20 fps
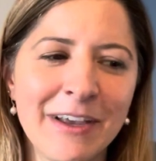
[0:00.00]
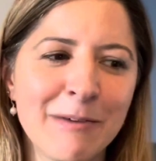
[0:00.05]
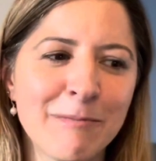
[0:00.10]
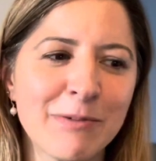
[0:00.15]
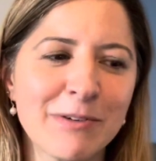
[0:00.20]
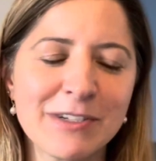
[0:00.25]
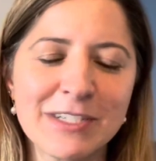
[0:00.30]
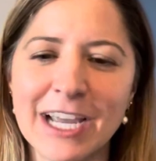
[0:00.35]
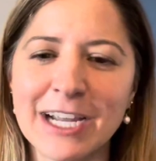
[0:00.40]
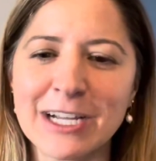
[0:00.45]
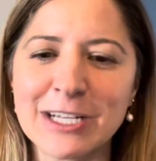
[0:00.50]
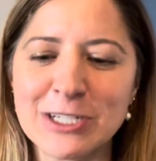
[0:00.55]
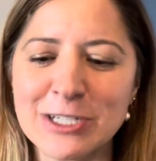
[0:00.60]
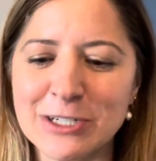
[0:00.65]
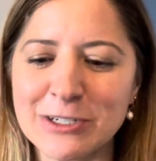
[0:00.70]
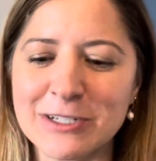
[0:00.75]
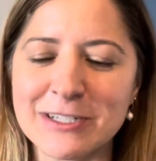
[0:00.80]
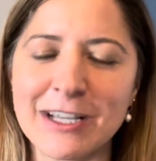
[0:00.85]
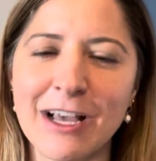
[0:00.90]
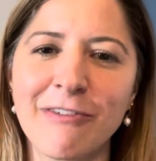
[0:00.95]
protect
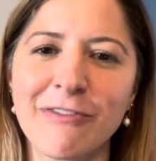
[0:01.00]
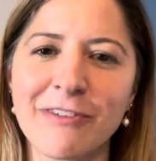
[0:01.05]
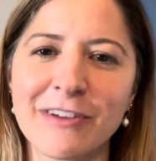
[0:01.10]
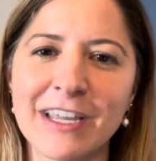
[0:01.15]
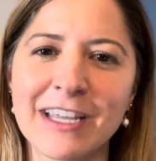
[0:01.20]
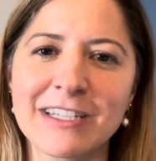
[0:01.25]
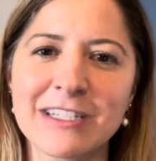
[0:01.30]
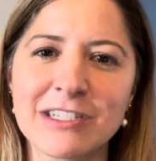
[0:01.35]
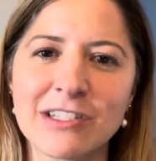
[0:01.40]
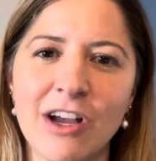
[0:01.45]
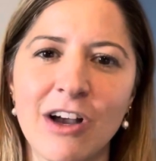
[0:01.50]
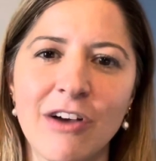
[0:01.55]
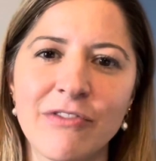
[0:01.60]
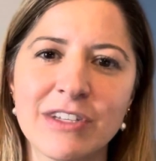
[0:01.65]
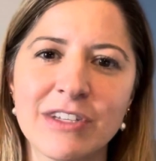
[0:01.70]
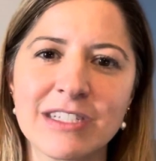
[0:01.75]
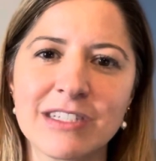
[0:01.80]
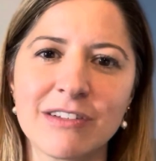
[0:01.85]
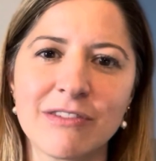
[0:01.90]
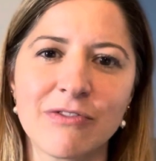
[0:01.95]
yourself against all
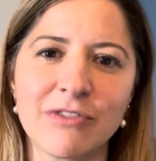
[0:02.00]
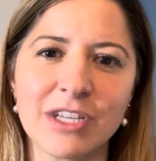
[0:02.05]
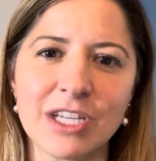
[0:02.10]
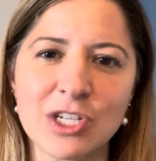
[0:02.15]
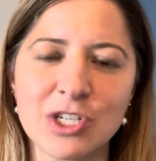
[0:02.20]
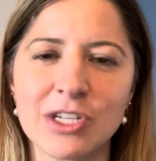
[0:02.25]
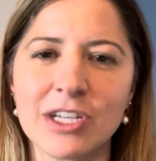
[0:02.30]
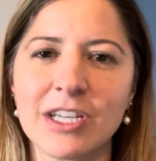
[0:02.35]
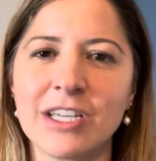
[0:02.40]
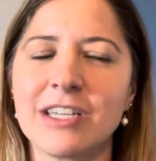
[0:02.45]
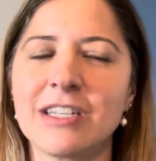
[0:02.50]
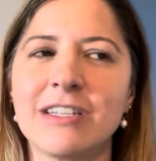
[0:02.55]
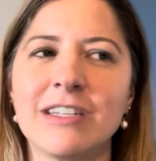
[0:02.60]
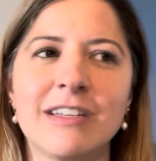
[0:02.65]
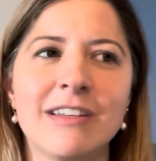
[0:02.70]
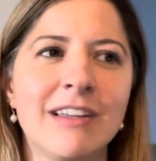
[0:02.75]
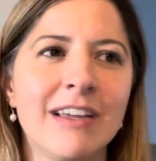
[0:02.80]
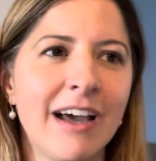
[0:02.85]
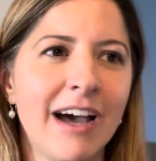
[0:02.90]
this inflation and